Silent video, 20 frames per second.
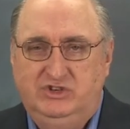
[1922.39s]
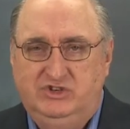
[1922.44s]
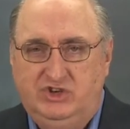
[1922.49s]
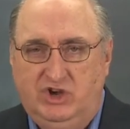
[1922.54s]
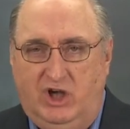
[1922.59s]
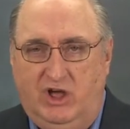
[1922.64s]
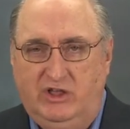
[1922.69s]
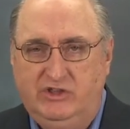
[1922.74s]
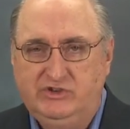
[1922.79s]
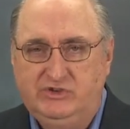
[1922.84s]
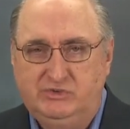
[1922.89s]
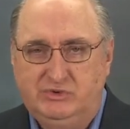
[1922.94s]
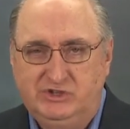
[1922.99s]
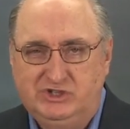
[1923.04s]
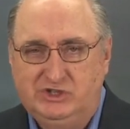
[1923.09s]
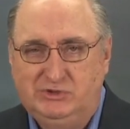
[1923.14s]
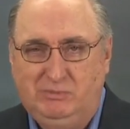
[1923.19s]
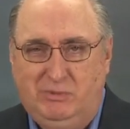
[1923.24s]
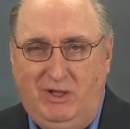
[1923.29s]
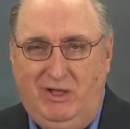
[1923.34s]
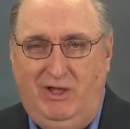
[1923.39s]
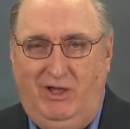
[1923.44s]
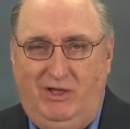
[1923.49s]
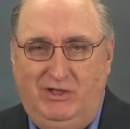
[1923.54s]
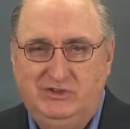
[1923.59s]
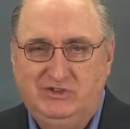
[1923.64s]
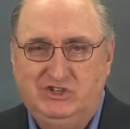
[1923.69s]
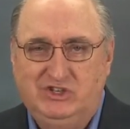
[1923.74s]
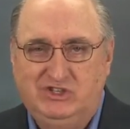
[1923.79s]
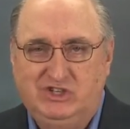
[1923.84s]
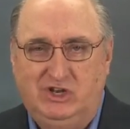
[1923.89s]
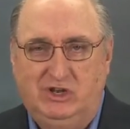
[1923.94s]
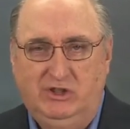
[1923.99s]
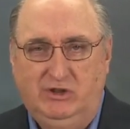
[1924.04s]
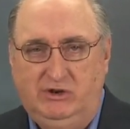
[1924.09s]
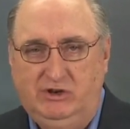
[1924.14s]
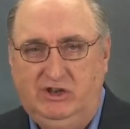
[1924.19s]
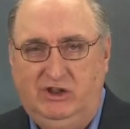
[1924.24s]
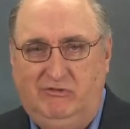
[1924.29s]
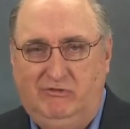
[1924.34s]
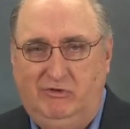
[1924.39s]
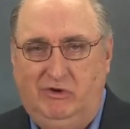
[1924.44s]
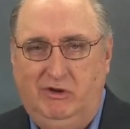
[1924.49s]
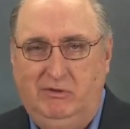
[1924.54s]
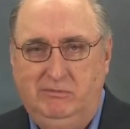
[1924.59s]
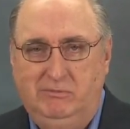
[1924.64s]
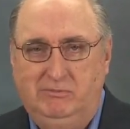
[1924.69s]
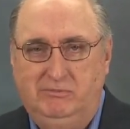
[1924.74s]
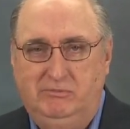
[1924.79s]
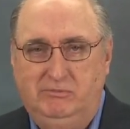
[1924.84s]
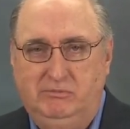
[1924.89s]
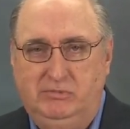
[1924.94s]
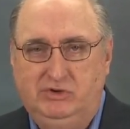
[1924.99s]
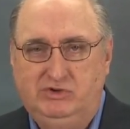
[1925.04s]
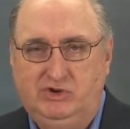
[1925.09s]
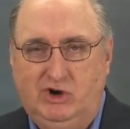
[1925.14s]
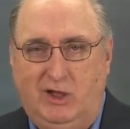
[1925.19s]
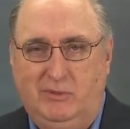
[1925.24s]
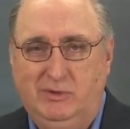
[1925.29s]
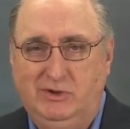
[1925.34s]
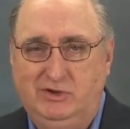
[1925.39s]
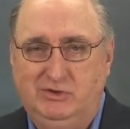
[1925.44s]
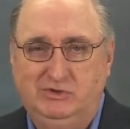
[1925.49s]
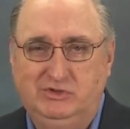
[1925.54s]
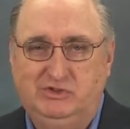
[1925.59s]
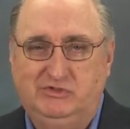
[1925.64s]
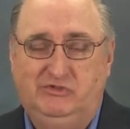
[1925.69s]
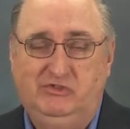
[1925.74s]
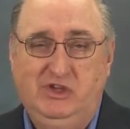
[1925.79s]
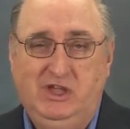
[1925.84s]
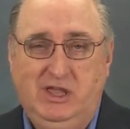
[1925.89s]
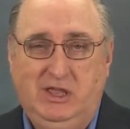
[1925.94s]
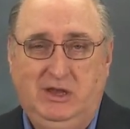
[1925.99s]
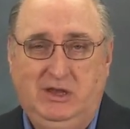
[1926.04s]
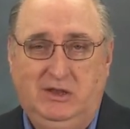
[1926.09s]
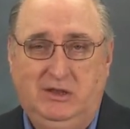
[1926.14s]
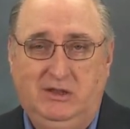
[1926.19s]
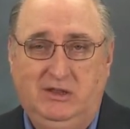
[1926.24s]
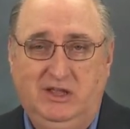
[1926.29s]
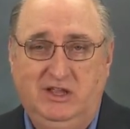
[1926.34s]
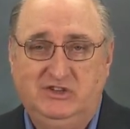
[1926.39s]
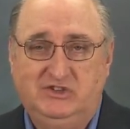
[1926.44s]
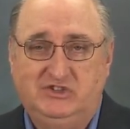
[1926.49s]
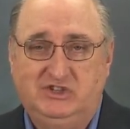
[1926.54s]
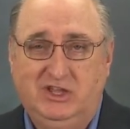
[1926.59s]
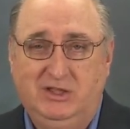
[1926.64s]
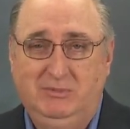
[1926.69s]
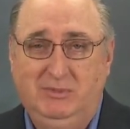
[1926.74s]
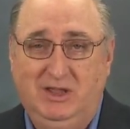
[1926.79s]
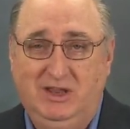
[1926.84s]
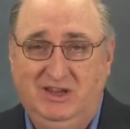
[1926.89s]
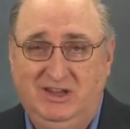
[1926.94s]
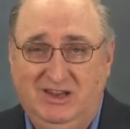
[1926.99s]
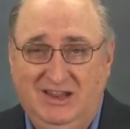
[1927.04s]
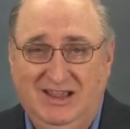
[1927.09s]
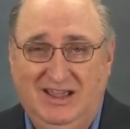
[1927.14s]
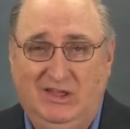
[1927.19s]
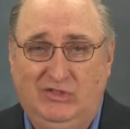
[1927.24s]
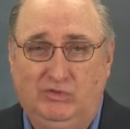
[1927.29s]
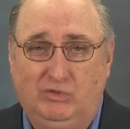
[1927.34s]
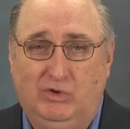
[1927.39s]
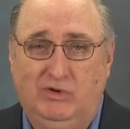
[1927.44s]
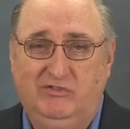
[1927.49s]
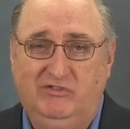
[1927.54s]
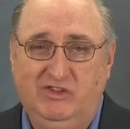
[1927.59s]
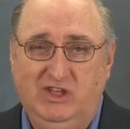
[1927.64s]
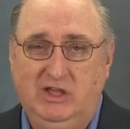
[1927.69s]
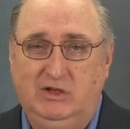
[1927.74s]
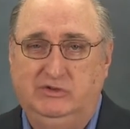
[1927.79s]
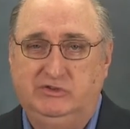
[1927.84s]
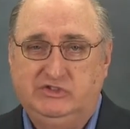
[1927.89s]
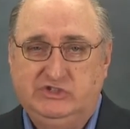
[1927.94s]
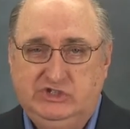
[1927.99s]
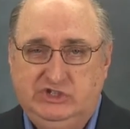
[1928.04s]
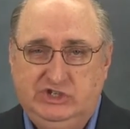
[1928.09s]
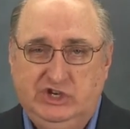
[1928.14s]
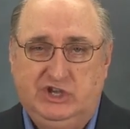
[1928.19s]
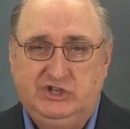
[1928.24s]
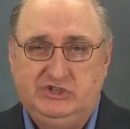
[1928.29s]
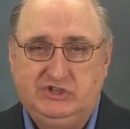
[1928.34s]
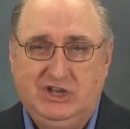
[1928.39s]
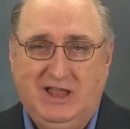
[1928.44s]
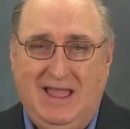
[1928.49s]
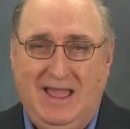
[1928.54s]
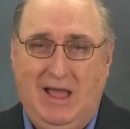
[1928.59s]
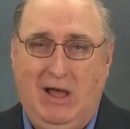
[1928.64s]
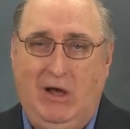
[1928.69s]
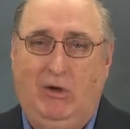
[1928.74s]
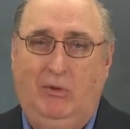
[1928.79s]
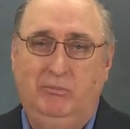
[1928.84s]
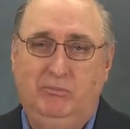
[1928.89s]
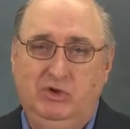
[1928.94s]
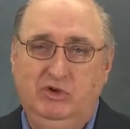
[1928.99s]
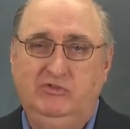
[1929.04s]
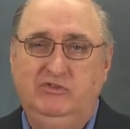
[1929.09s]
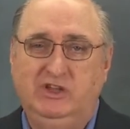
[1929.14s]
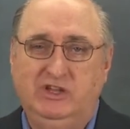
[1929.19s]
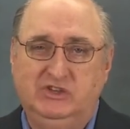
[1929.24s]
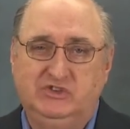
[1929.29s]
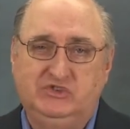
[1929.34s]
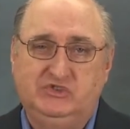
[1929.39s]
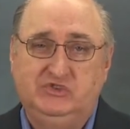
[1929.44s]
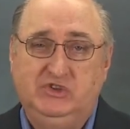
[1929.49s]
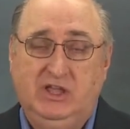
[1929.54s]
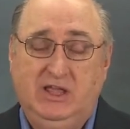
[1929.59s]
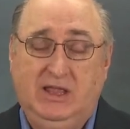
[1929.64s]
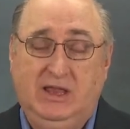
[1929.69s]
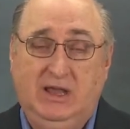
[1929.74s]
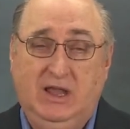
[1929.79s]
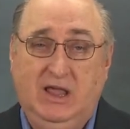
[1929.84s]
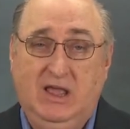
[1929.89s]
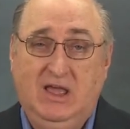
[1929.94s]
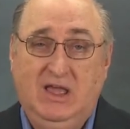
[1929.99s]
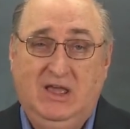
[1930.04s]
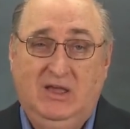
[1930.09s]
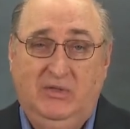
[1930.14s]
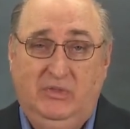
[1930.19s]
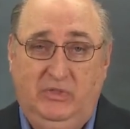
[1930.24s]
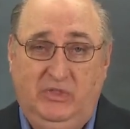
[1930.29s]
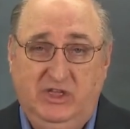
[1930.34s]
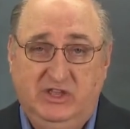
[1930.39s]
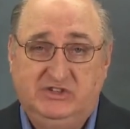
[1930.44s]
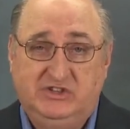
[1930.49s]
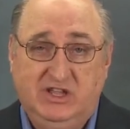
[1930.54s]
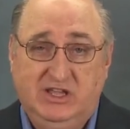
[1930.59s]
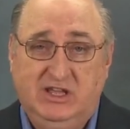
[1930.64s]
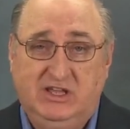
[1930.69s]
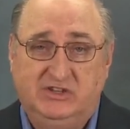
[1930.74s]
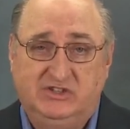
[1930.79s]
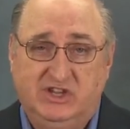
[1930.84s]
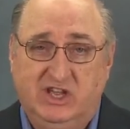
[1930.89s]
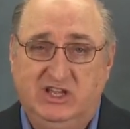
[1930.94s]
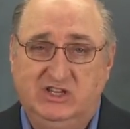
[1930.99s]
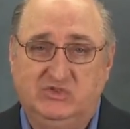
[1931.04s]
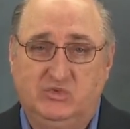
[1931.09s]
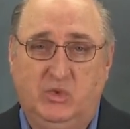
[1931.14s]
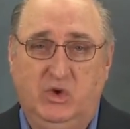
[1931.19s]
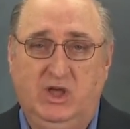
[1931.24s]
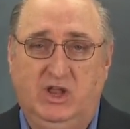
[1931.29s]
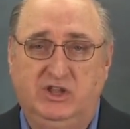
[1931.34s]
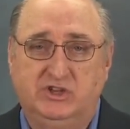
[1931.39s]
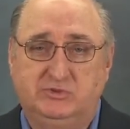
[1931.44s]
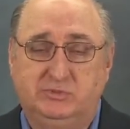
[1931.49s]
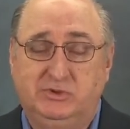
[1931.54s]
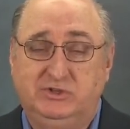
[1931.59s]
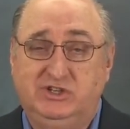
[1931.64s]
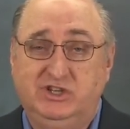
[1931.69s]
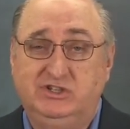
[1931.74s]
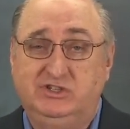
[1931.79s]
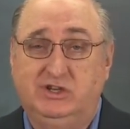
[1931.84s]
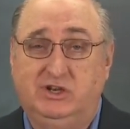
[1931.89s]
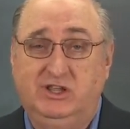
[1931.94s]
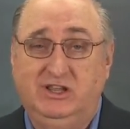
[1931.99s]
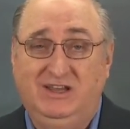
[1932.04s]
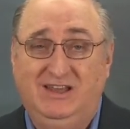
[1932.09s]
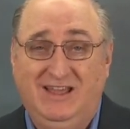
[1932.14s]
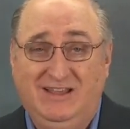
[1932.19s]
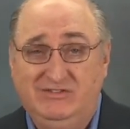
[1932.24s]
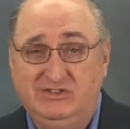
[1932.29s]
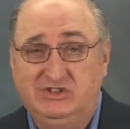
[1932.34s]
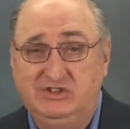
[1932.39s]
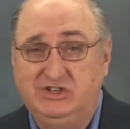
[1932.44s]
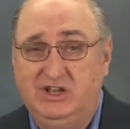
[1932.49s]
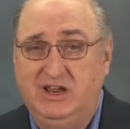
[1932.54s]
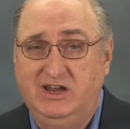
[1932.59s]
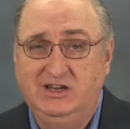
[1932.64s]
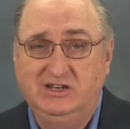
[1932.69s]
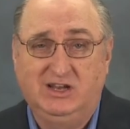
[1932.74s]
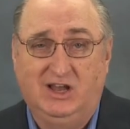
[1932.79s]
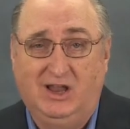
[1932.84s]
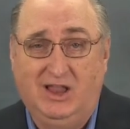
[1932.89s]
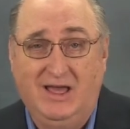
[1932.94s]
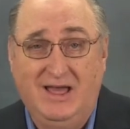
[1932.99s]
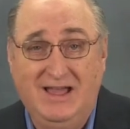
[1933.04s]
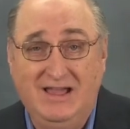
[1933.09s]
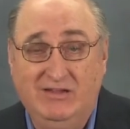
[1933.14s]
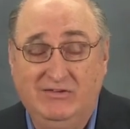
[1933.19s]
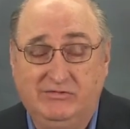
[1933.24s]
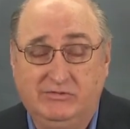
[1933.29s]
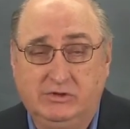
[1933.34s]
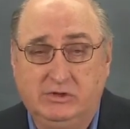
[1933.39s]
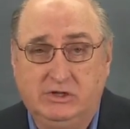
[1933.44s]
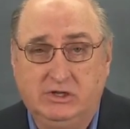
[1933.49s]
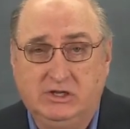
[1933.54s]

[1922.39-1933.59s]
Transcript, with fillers: John's response is a little different but dropping to his feet in seeming death reveals just how moving a scene this is, as well as potentially devastating to life.